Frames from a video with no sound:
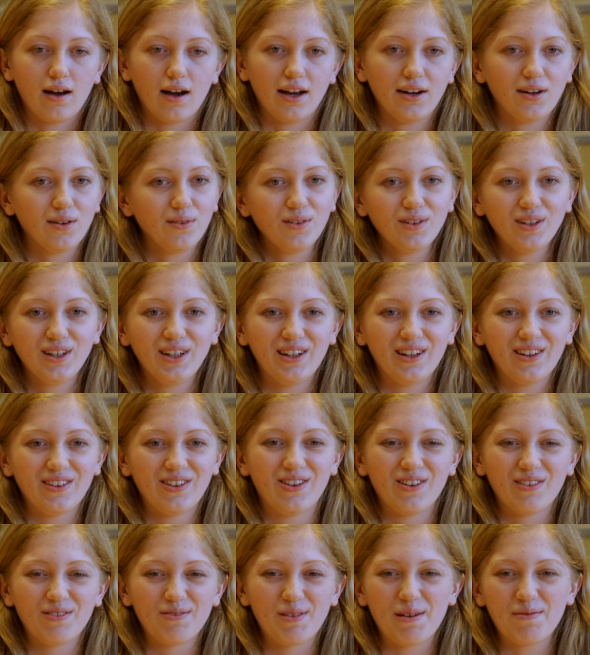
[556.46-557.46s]
I don't really
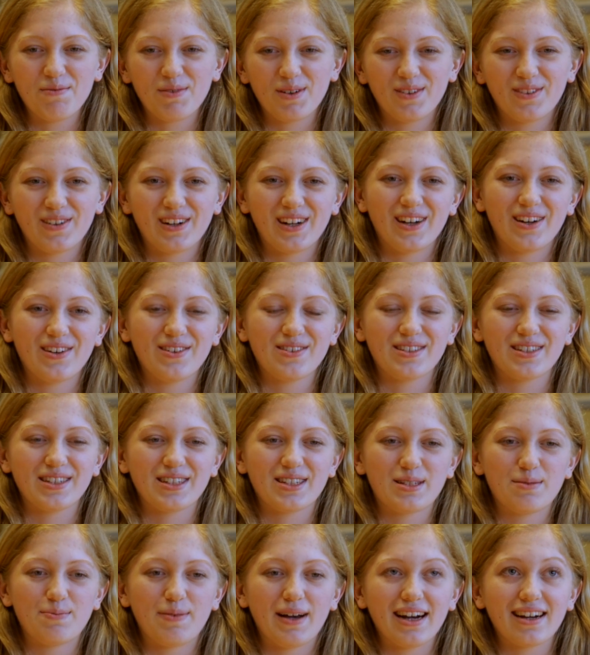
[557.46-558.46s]
remember what I was
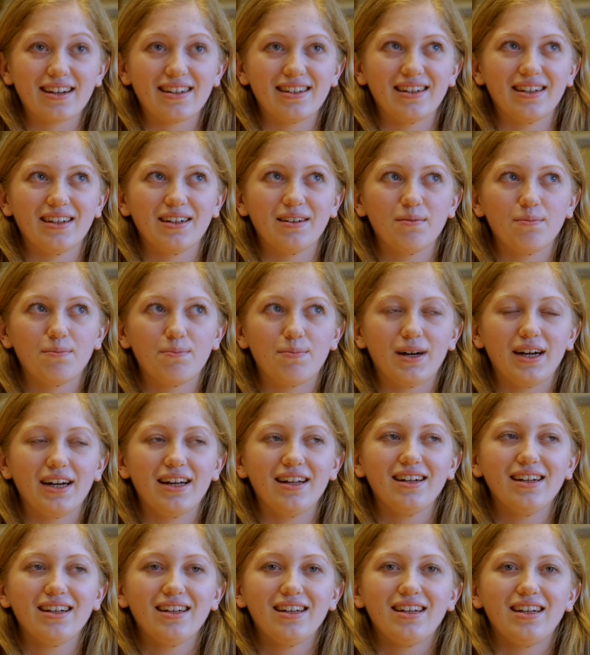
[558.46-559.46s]
expecting,
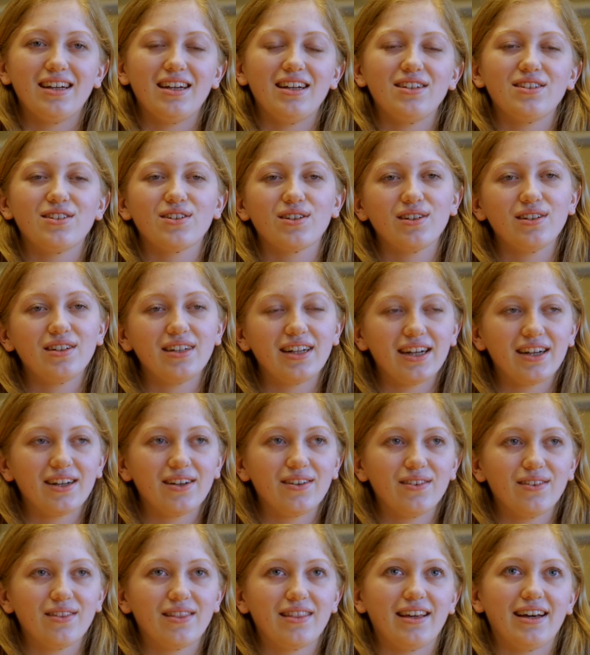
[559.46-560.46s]
but it turned
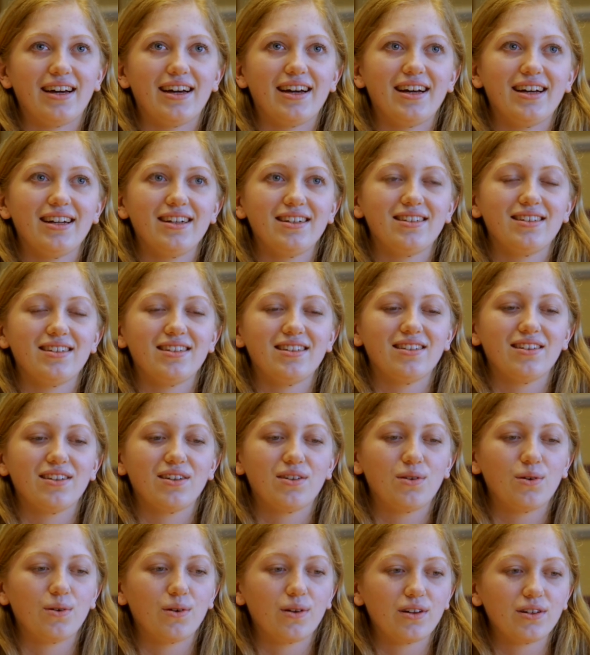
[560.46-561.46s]
out that the
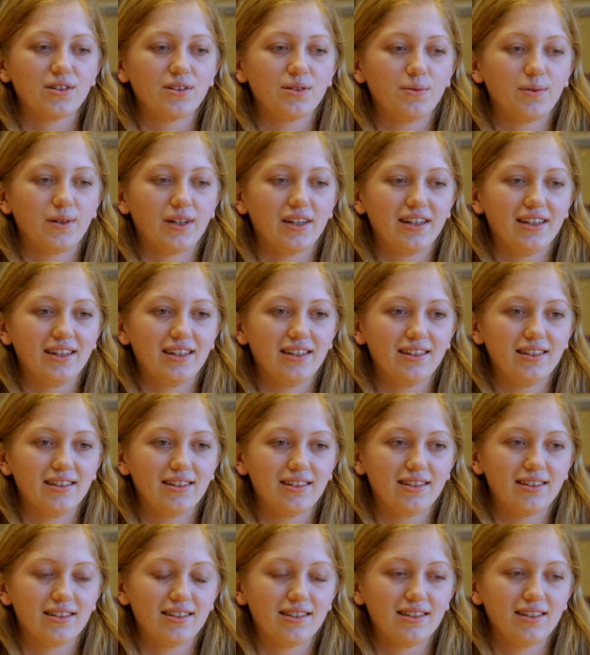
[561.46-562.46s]
course
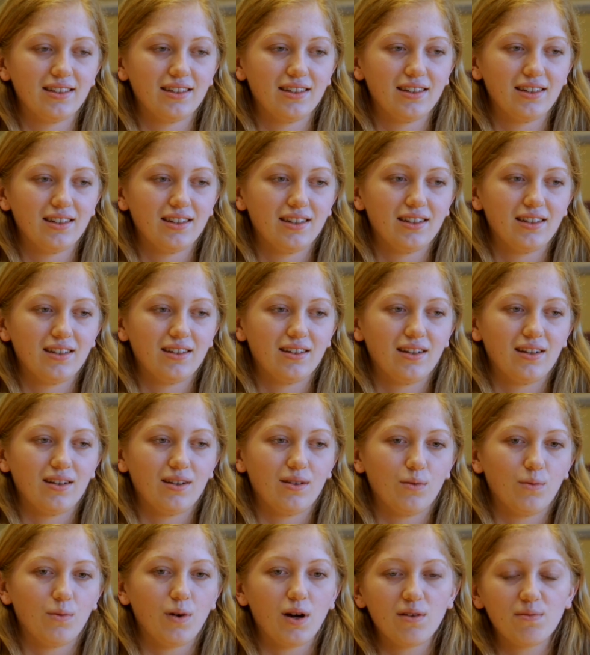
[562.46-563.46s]
was
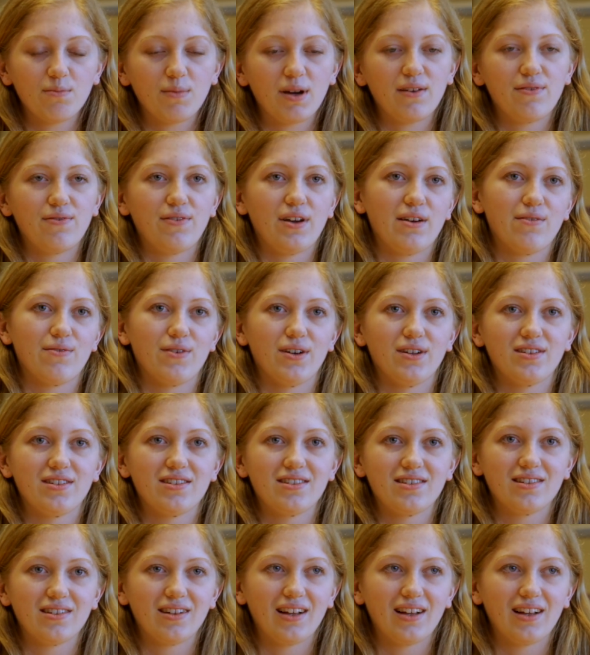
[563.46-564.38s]
one of my favorites